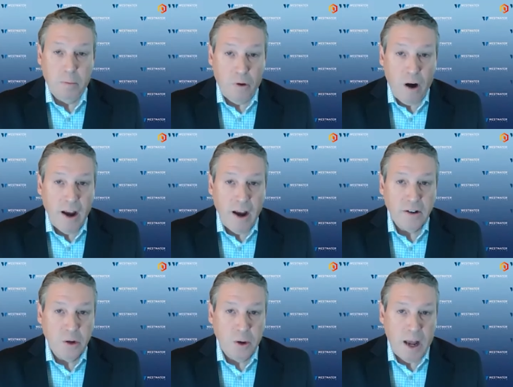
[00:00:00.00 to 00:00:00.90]
prior
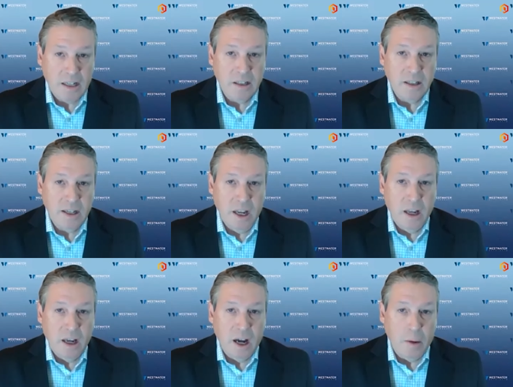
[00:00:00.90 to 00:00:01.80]
to actually
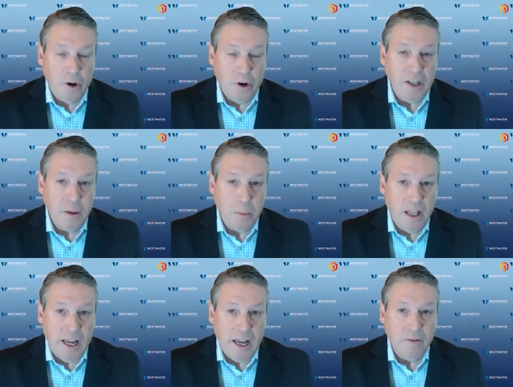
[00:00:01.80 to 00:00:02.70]
uh, bringing the
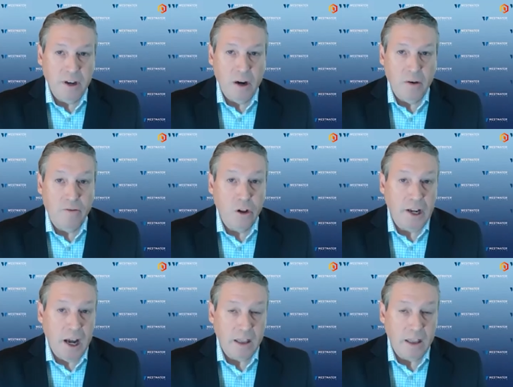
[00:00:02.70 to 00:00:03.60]
plant, you know,
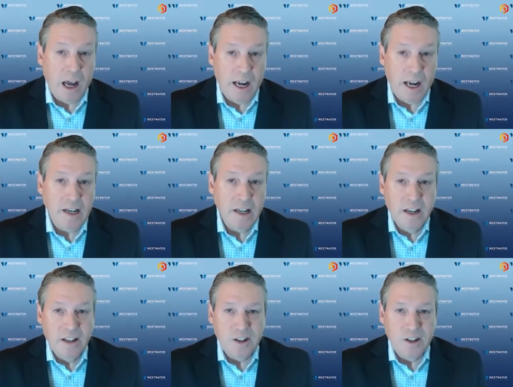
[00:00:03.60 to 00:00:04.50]
fully online.
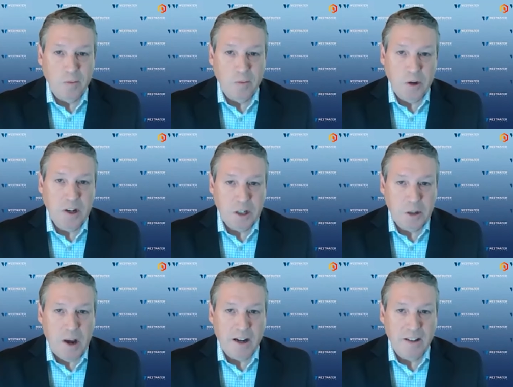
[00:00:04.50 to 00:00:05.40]
So you can
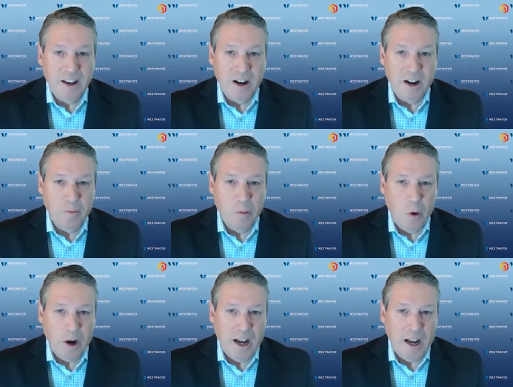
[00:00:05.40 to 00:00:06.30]
expect, you know,
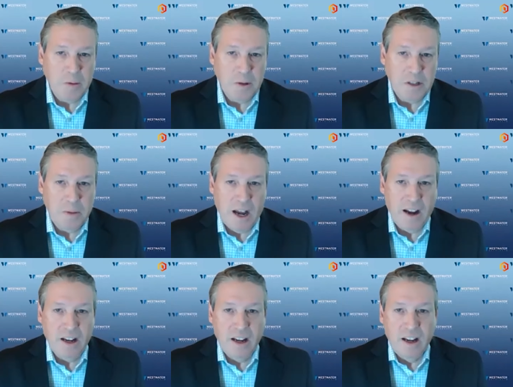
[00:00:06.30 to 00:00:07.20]
more announcements
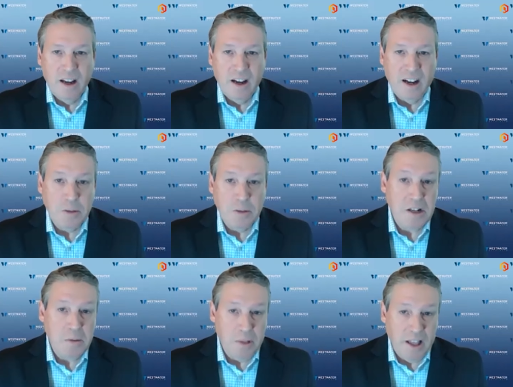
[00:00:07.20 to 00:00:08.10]
about uh,
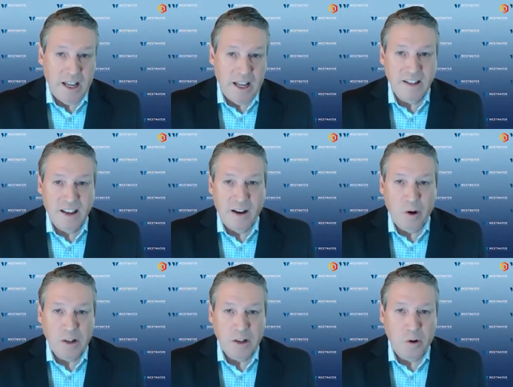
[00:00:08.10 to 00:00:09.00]
expansion plans at
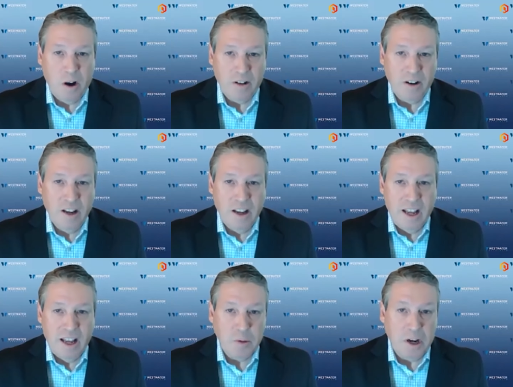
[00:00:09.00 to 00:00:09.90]
Westwater
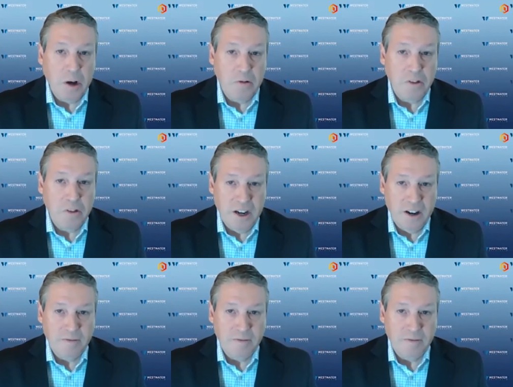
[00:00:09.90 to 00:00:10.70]
as we go through the year.